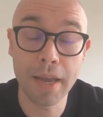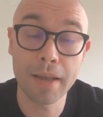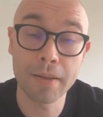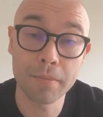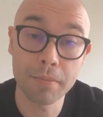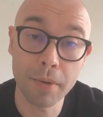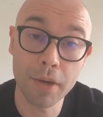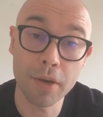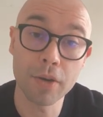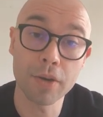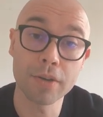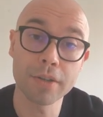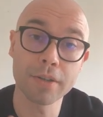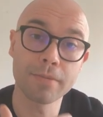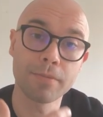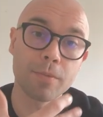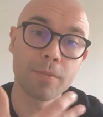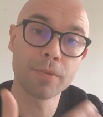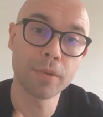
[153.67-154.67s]
and
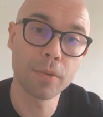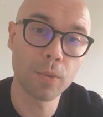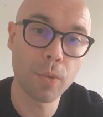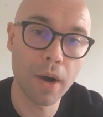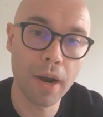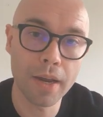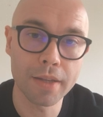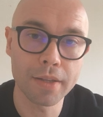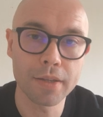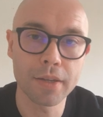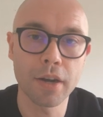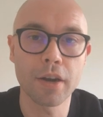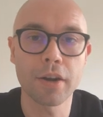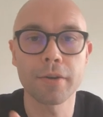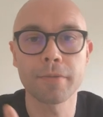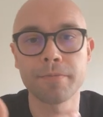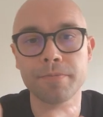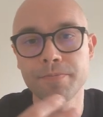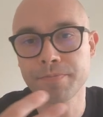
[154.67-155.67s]
because the wines
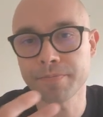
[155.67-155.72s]
are,